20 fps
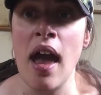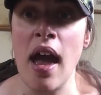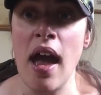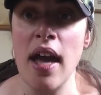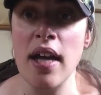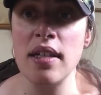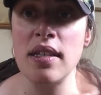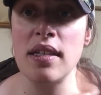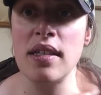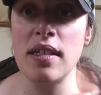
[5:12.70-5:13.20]

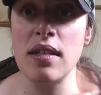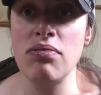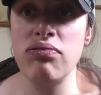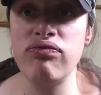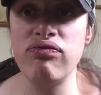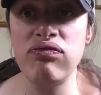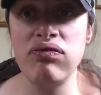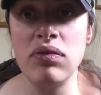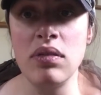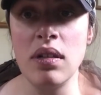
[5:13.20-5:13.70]
It's
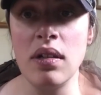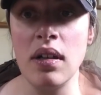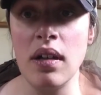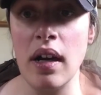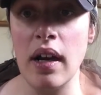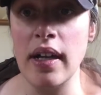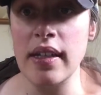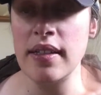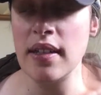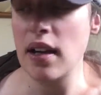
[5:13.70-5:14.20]

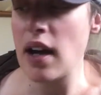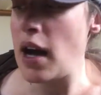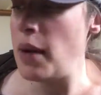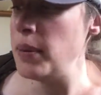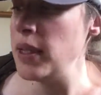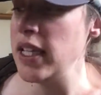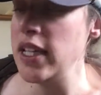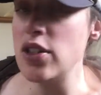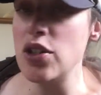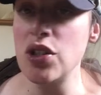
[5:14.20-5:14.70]
a
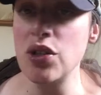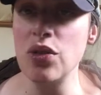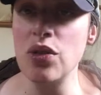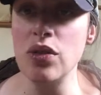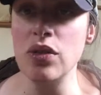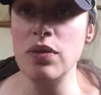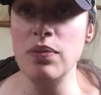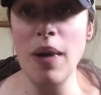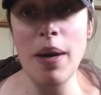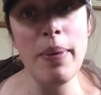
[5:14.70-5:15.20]
couple of years
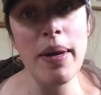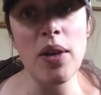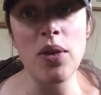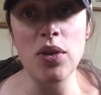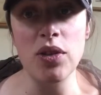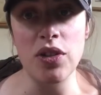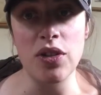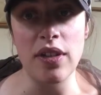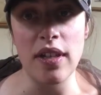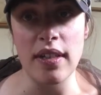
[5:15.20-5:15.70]
old, maybe
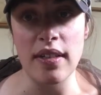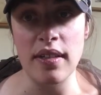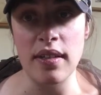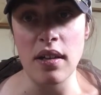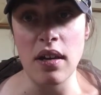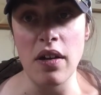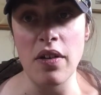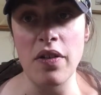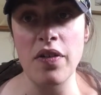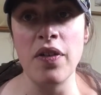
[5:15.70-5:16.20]
older, this
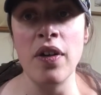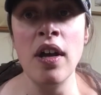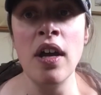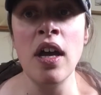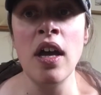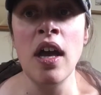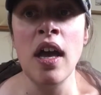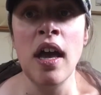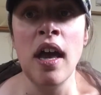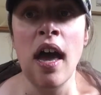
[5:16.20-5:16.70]
stuff,
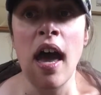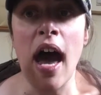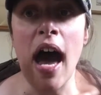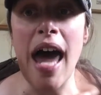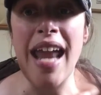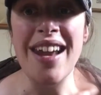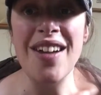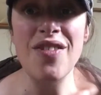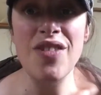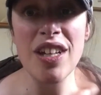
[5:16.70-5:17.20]

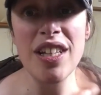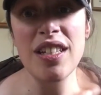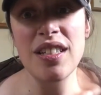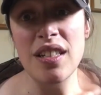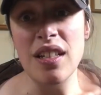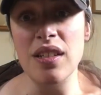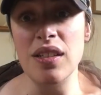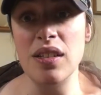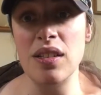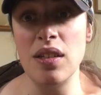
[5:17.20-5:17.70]
and it really
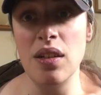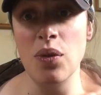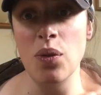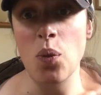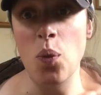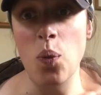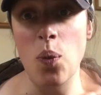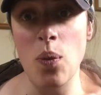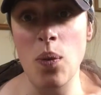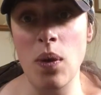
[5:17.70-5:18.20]

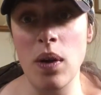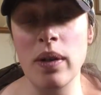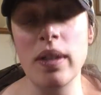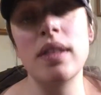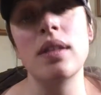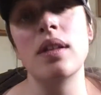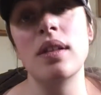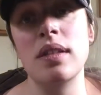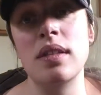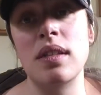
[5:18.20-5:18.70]
doesn't,
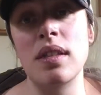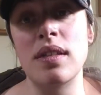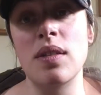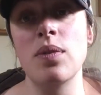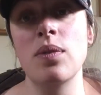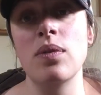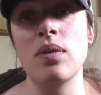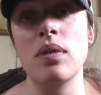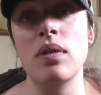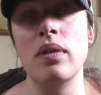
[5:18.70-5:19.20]

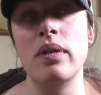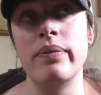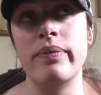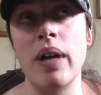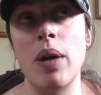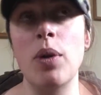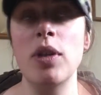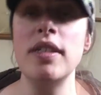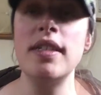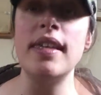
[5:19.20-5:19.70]

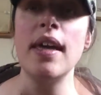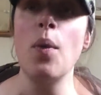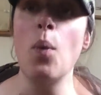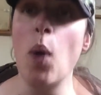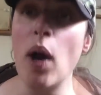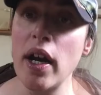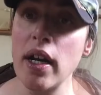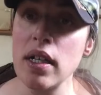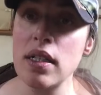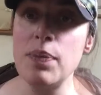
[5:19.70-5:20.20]
I want to say it
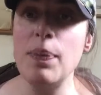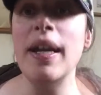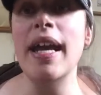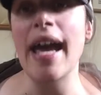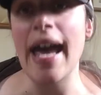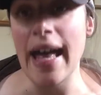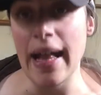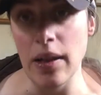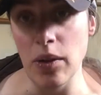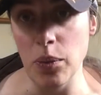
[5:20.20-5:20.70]
works, but
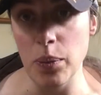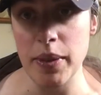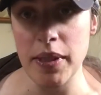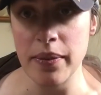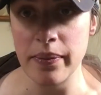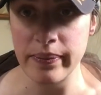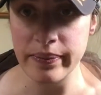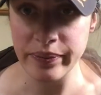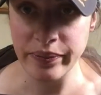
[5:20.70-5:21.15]
it helps.